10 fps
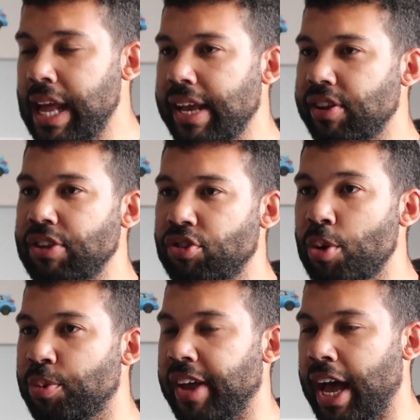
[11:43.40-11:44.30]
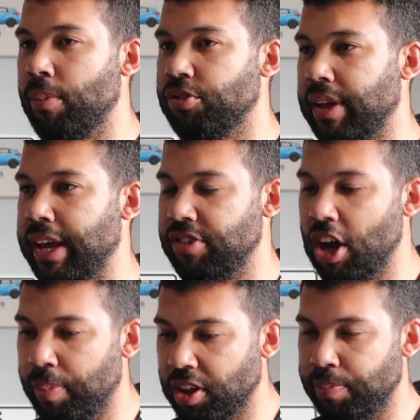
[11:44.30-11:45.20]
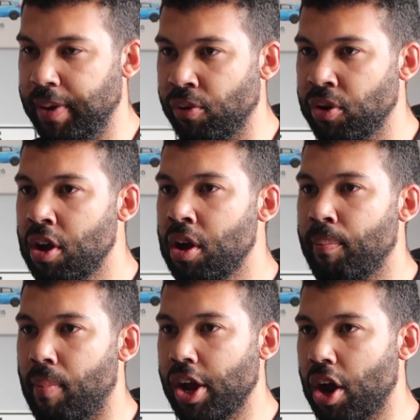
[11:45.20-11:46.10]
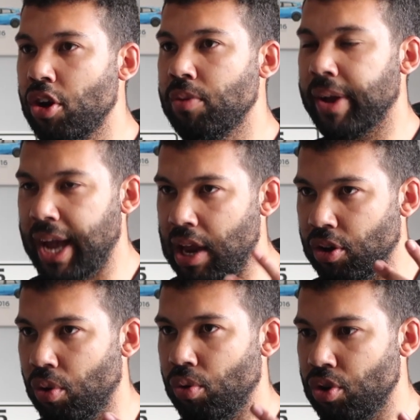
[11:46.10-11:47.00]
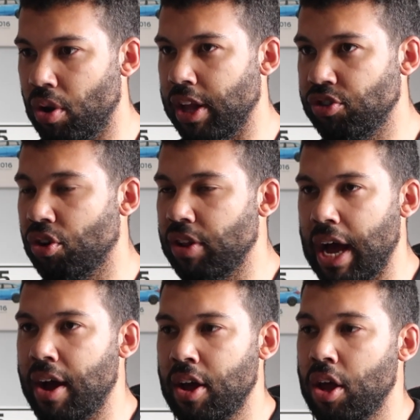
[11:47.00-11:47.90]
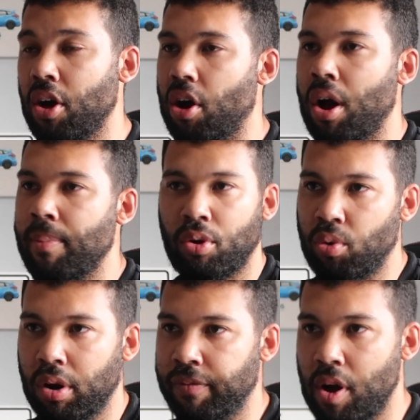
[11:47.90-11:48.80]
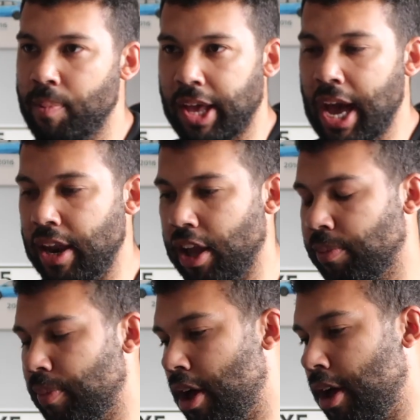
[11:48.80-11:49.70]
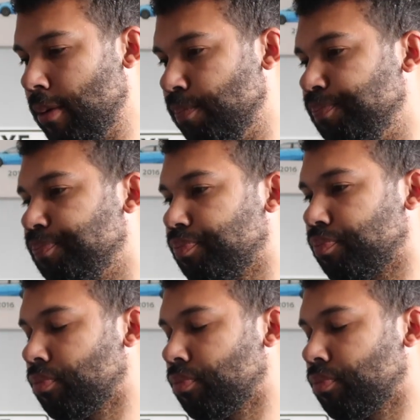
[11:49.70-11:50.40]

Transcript: And it, it's good because it helps. It's helping to build my own mechanical knowledge. Not that I'm a qualified mechanic, um,